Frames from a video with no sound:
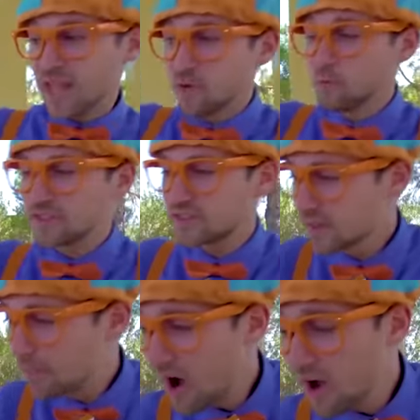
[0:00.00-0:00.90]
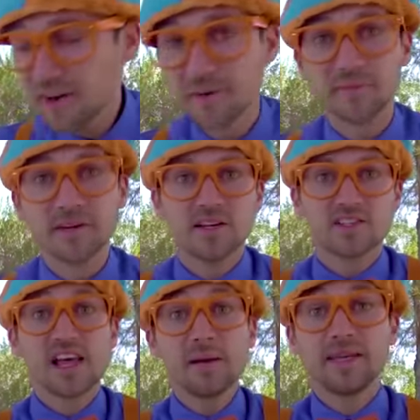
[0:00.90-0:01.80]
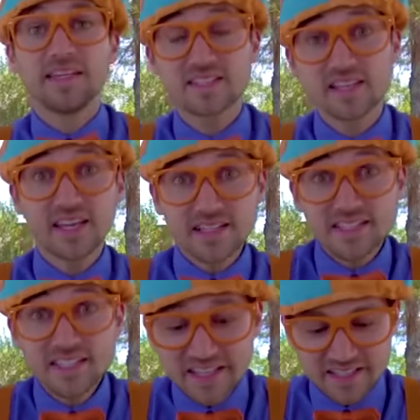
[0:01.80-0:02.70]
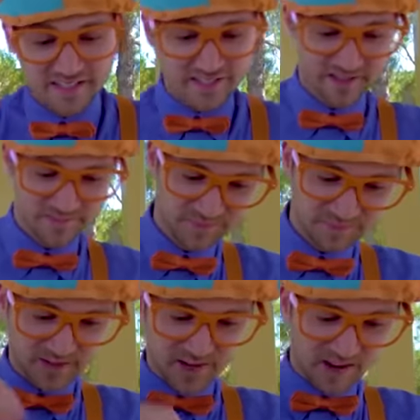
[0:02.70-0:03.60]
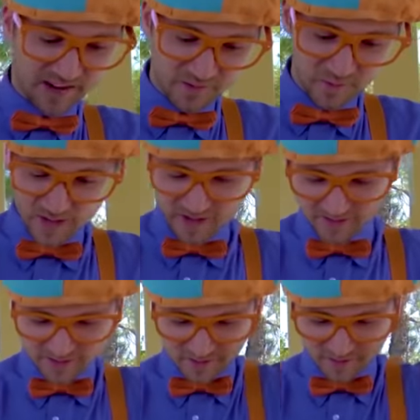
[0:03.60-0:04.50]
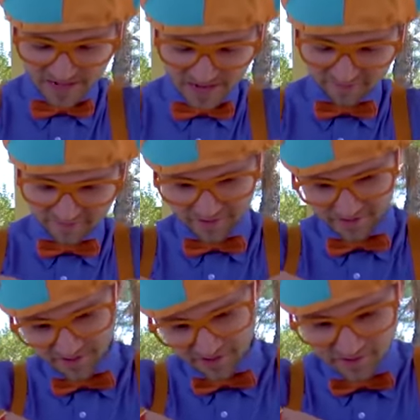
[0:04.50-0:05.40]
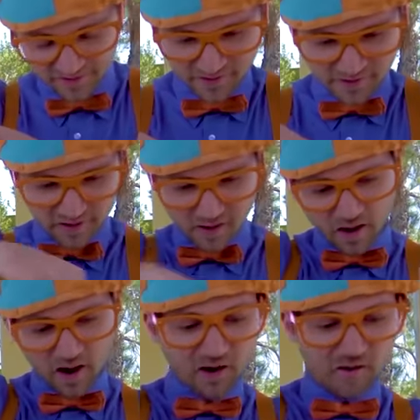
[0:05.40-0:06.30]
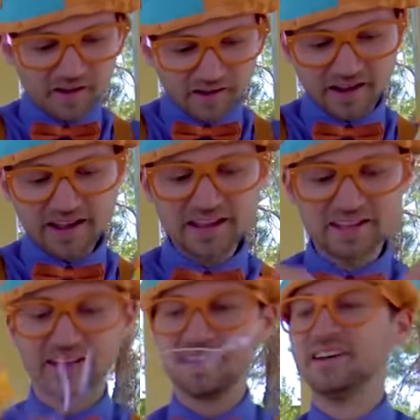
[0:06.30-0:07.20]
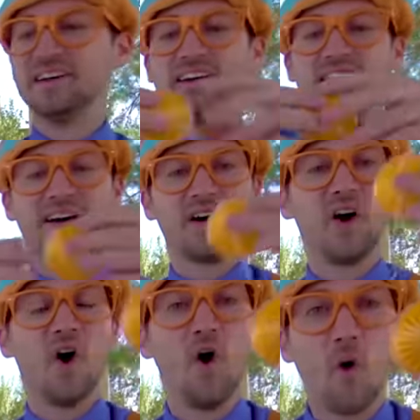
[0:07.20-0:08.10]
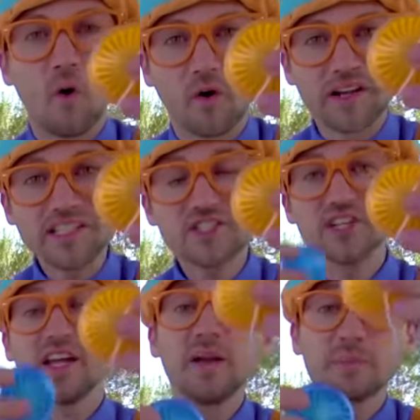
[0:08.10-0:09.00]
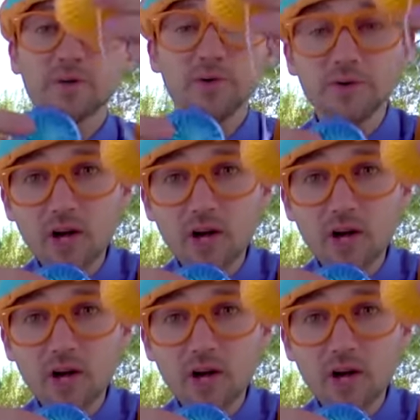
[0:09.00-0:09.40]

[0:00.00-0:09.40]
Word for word: it went to the bottom. So that means it sinks. All right, what else do we have here? Oh, hey, orange and blue